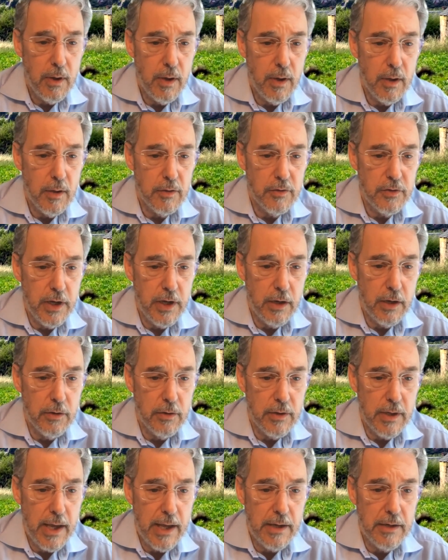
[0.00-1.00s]
standard.
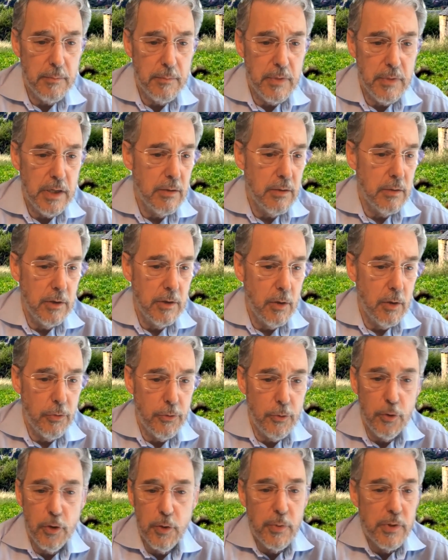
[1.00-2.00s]
They had to meet,
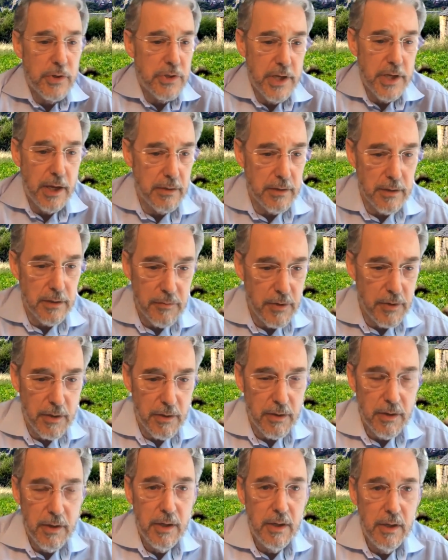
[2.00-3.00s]
30% of
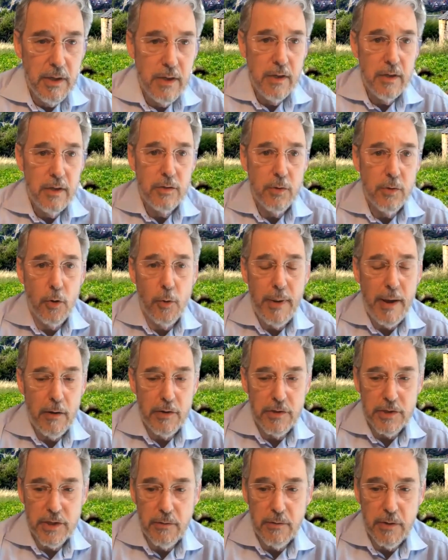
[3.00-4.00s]
their total power
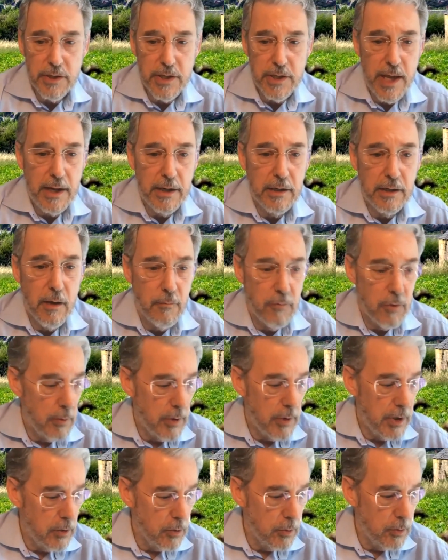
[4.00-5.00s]
generation had to come from
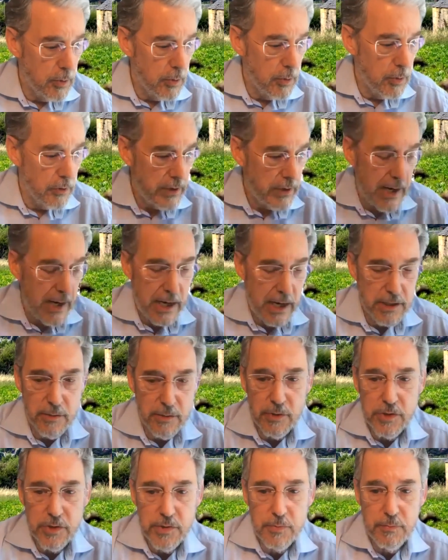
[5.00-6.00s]
renewables. That actually
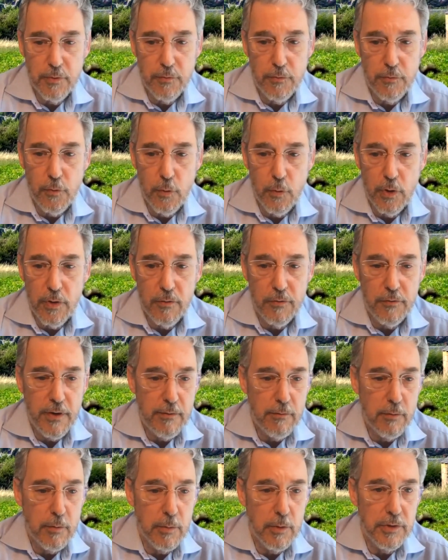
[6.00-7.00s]
was before the
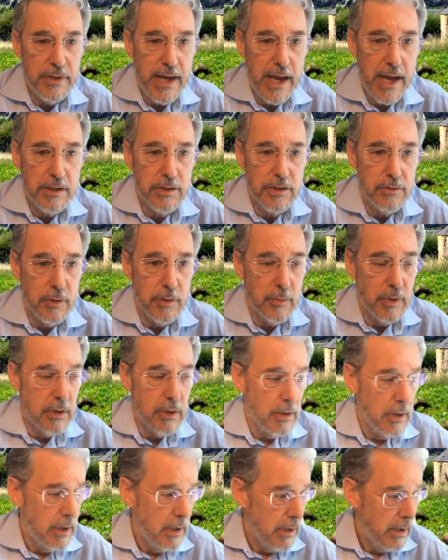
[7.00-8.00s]
favorable tax treatment.
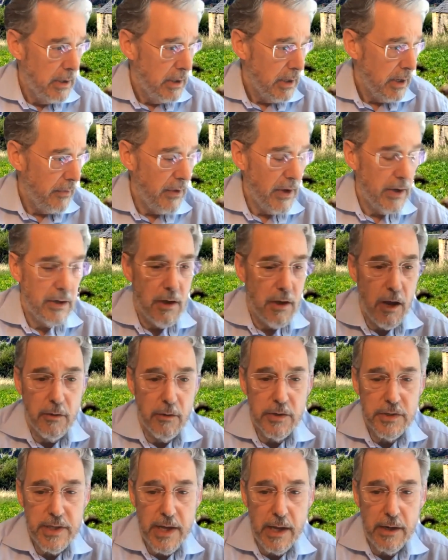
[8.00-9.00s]
And then
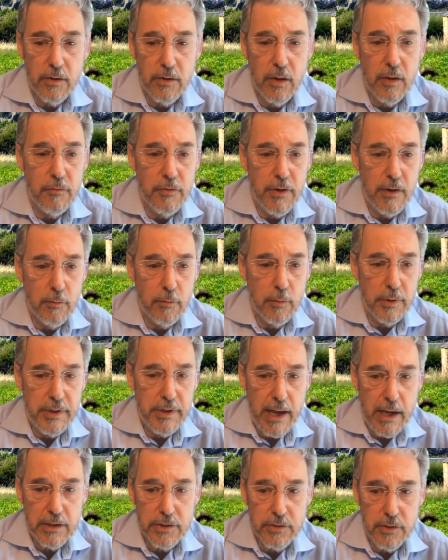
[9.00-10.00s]
Congress added all the favorable
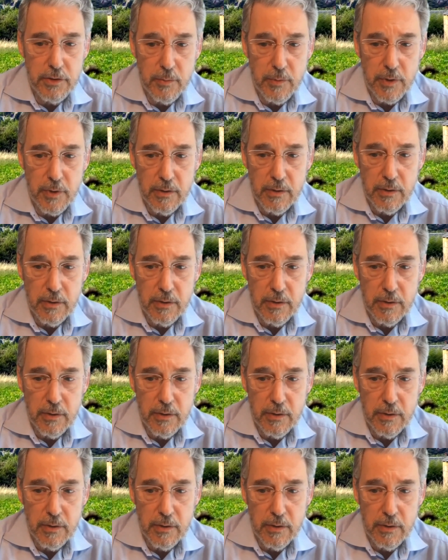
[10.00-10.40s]
tax treatment.